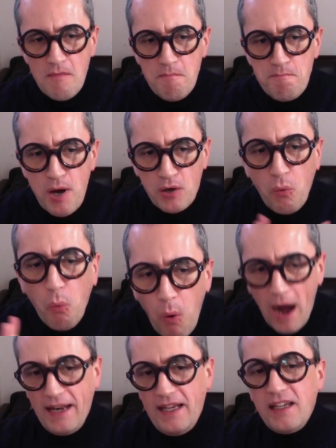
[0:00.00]
But
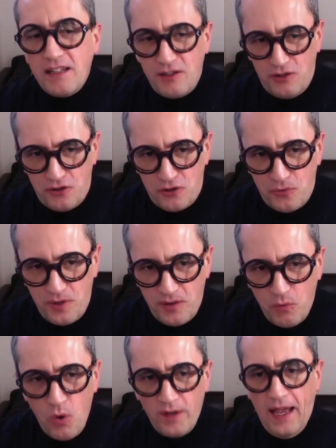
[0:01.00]
one
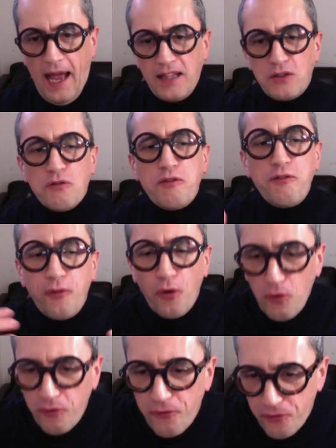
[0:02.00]
industry was at the
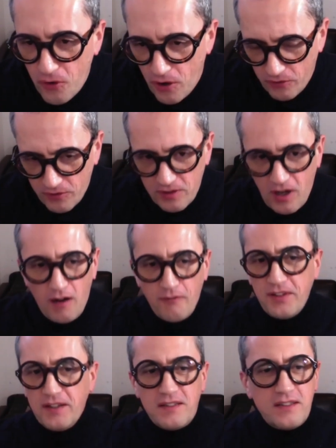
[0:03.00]
forefront
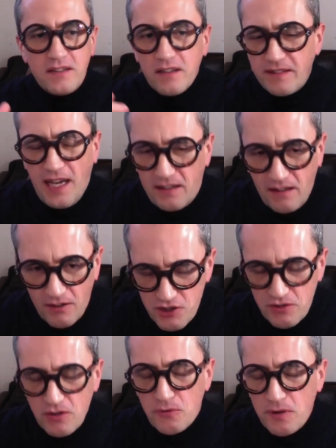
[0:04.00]
of this
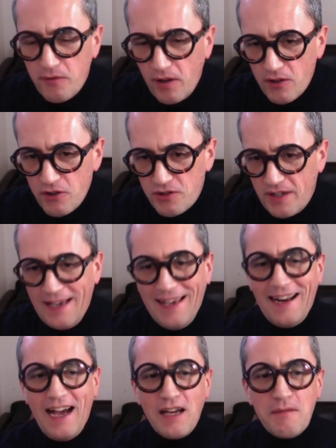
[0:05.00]
technological revolution,
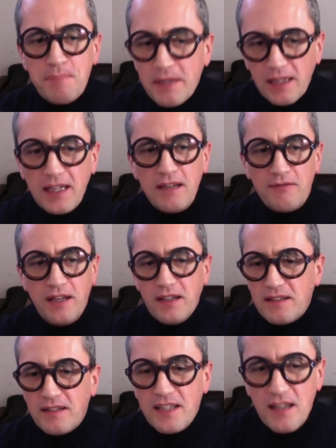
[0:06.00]
and I believe
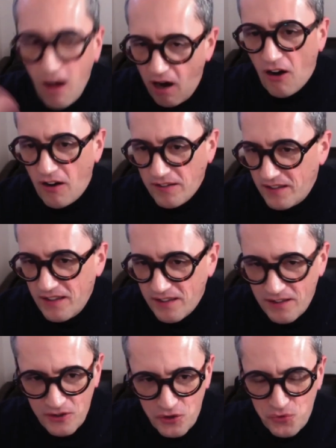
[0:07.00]
it's the art
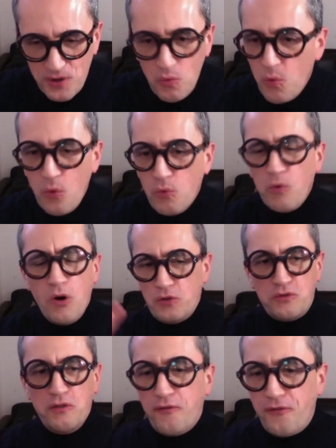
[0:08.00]
industry,
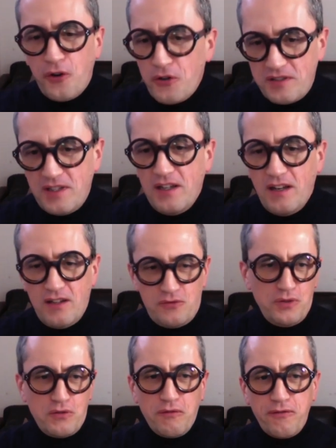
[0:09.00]
was the first
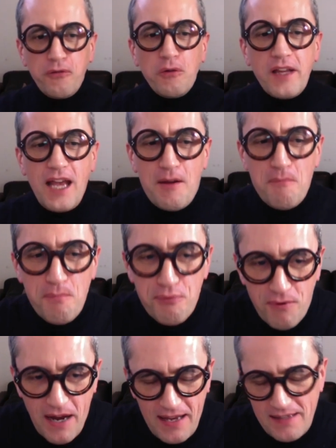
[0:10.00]
industry to fully
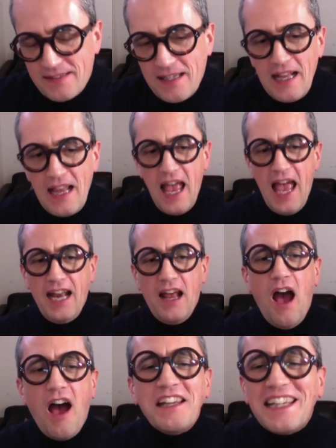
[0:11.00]
embrace and
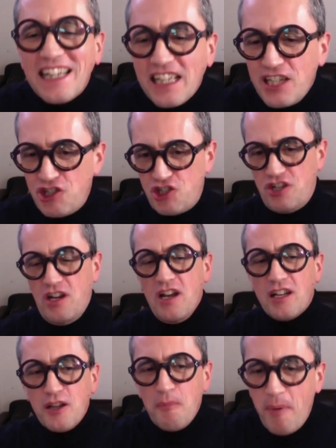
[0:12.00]
unleash
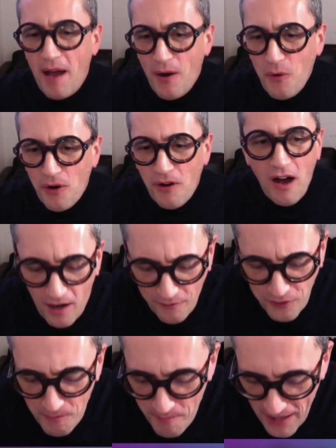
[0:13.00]
the power
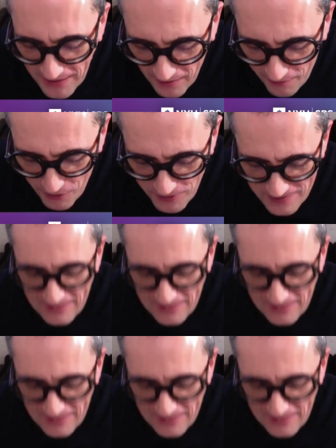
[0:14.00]
of the metaverse.